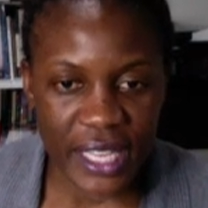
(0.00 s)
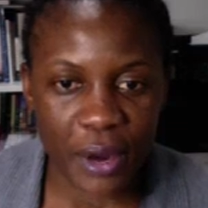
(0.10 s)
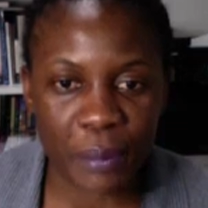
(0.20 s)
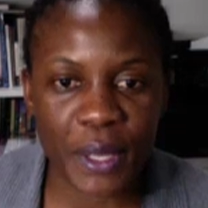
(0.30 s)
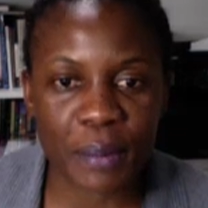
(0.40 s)

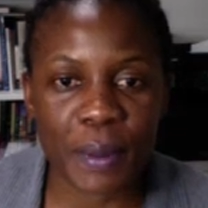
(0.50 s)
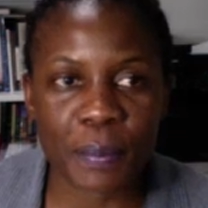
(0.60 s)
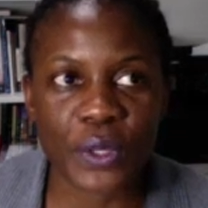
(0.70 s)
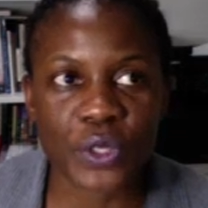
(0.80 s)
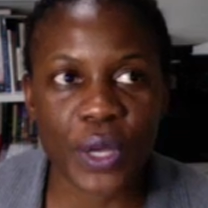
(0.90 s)
helping
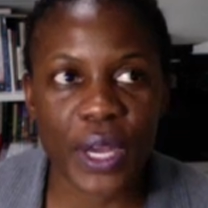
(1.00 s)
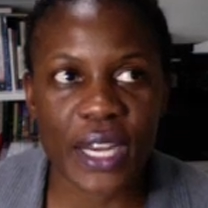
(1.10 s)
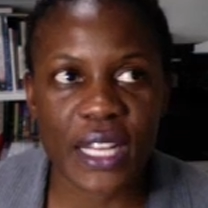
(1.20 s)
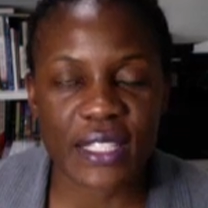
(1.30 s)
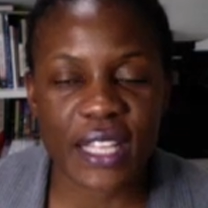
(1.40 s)
people to
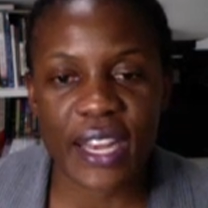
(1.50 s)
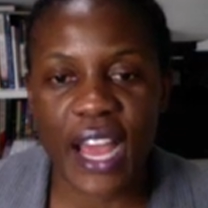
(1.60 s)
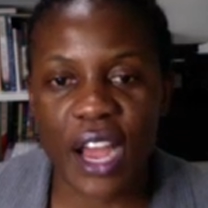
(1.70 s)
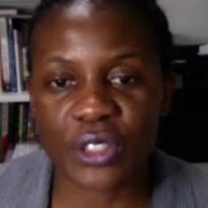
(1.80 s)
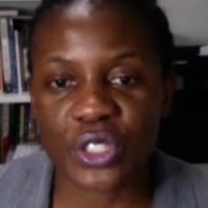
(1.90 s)
understand
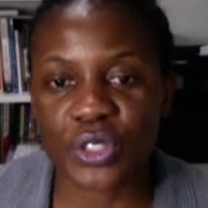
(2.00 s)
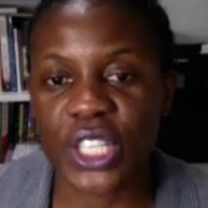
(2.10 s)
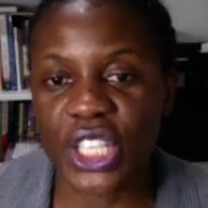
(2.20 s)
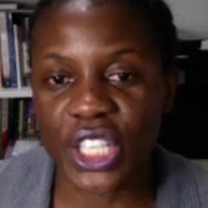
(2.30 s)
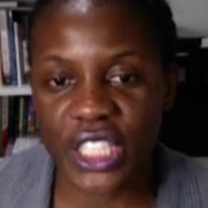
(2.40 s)
how to
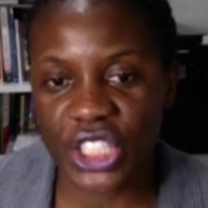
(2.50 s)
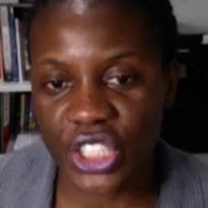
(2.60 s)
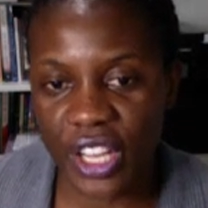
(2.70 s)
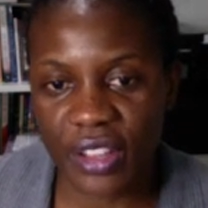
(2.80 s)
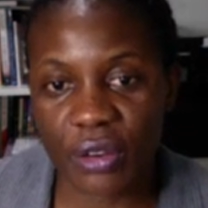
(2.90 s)
hear each
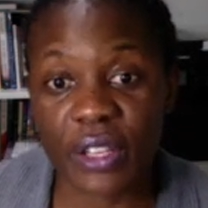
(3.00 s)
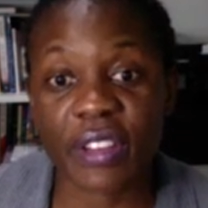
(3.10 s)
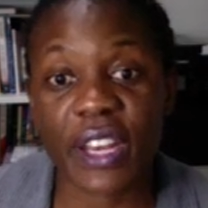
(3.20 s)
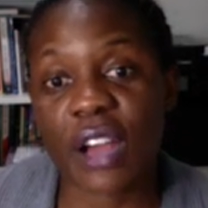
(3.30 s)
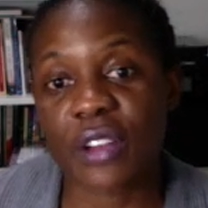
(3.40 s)
other, or
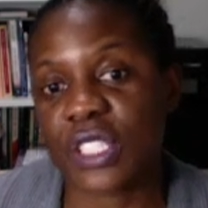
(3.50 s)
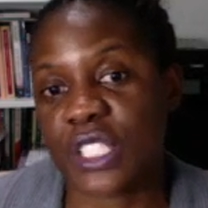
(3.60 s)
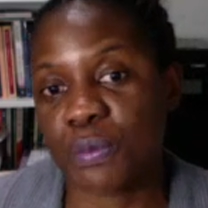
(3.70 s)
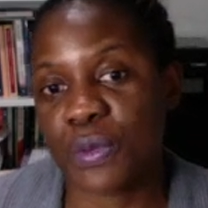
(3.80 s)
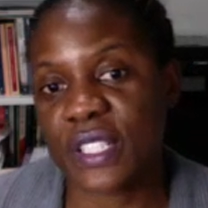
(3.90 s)
even how to
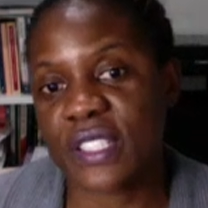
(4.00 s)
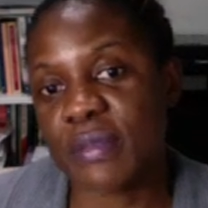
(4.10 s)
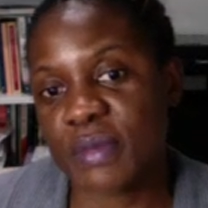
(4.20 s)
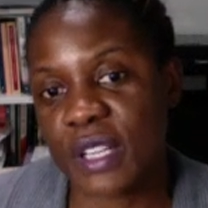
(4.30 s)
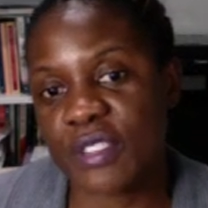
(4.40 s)
express
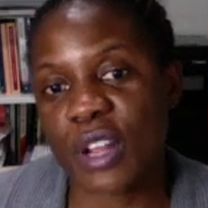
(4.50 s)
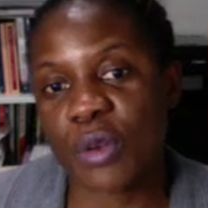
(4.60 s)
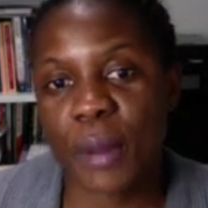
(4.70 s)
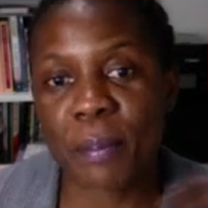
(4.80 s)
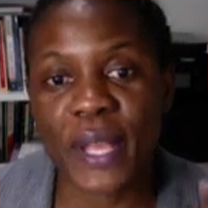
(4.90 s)
themselves, and
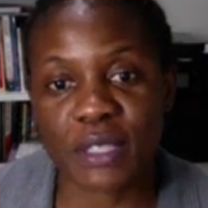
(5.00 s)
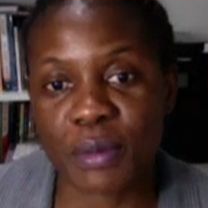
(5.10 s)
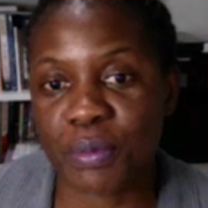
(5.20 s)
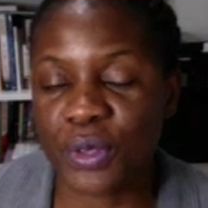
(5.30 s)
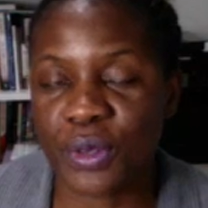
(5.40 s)
what makes
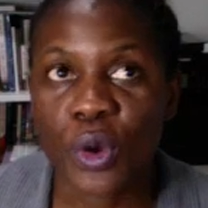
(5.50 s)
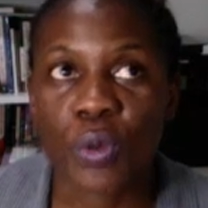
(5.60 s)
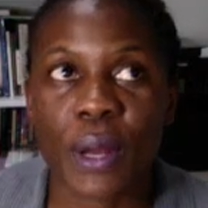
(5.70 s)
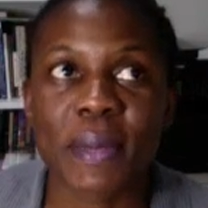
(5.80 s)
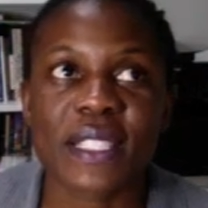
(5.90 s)

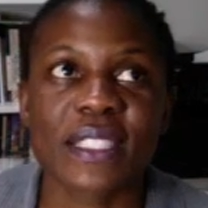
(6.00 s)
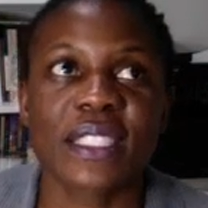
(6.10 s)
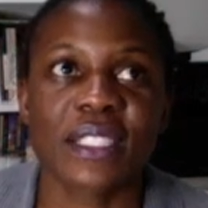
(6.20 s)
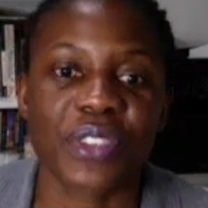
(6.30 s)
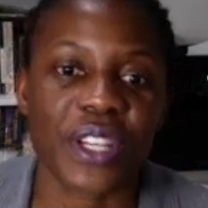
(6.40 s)

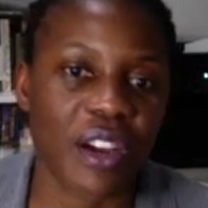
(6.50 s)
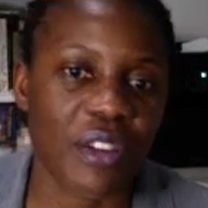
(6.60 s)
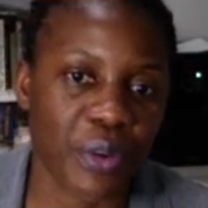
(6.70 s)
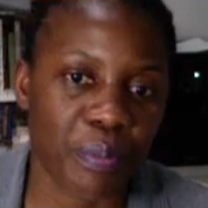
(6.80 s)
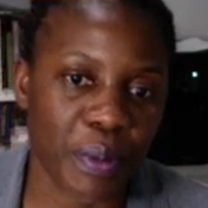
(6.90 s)
it
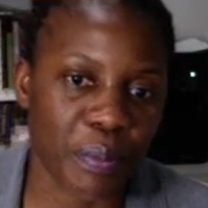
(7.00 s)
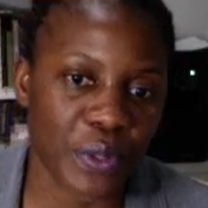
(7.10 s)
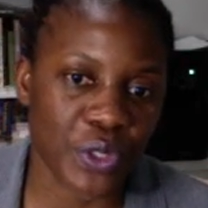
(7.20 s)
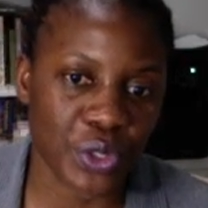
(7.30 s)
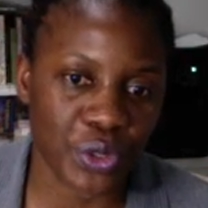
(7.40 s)
difficult for
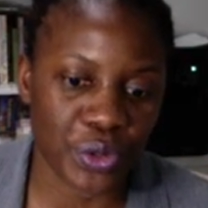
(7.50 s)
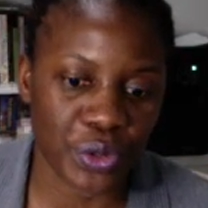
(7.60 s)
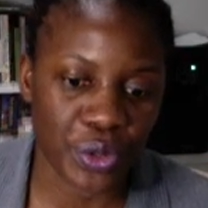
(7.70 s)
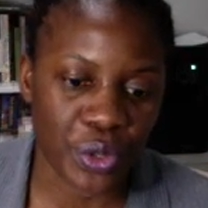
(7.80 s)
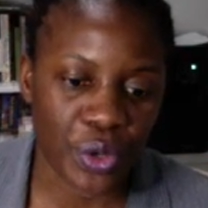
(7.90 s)
people
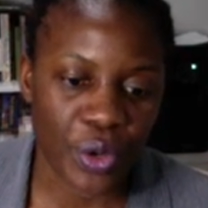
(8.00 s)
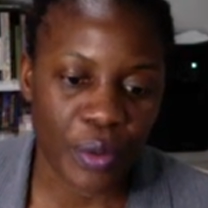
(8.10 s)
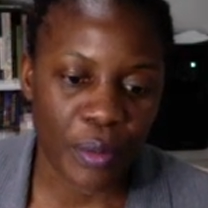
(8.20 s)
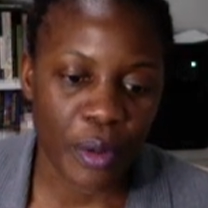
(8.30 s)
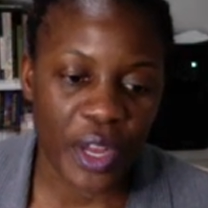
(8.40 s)
to
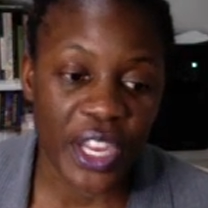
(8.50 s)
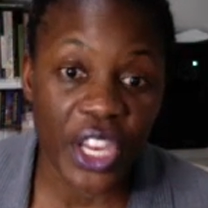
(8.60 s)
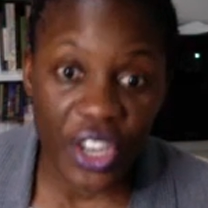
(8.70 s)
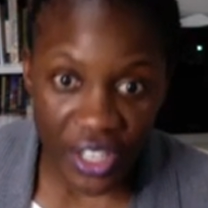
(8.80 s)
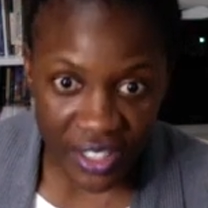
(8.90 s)

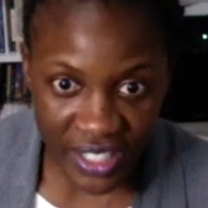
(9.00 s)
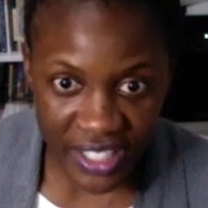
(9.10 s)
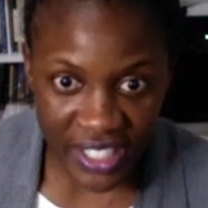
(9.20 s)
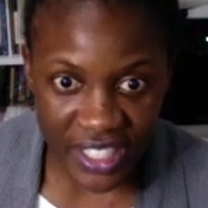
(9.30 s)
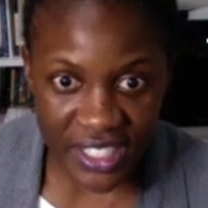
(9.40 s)
hear
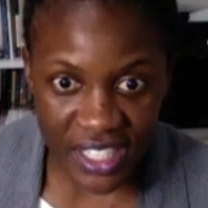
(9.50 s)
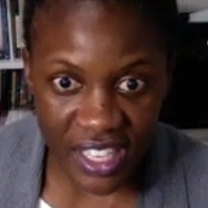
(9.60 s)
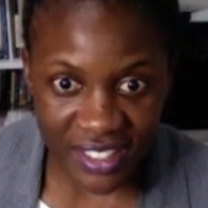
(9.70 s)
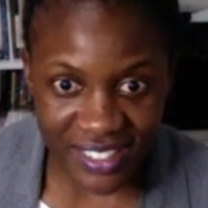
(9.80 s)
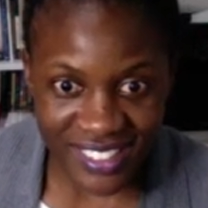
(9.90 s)
and
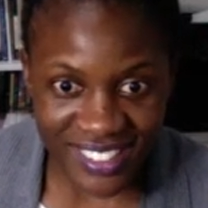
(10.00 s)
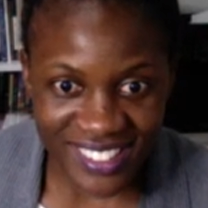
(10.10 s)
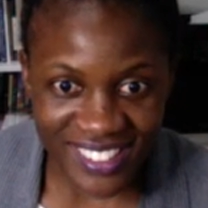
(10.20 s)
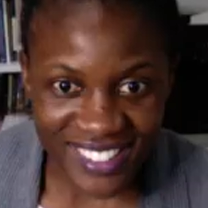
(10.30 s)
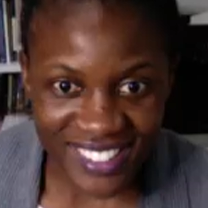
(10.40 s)
understand.
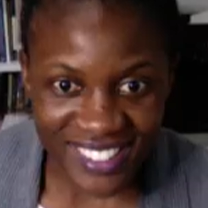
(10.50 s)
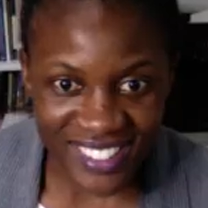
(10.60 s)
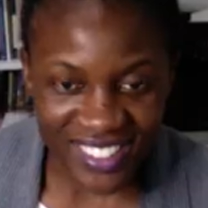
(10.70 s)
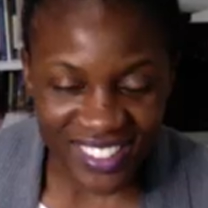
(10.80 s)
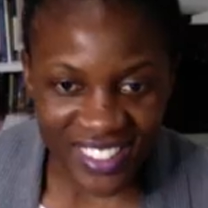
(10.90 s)
You
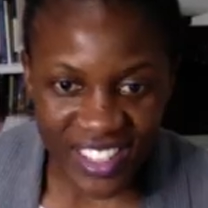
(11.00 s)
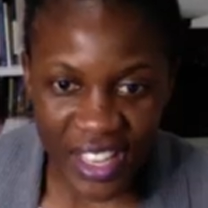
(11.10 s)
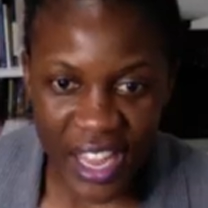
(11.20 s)
know,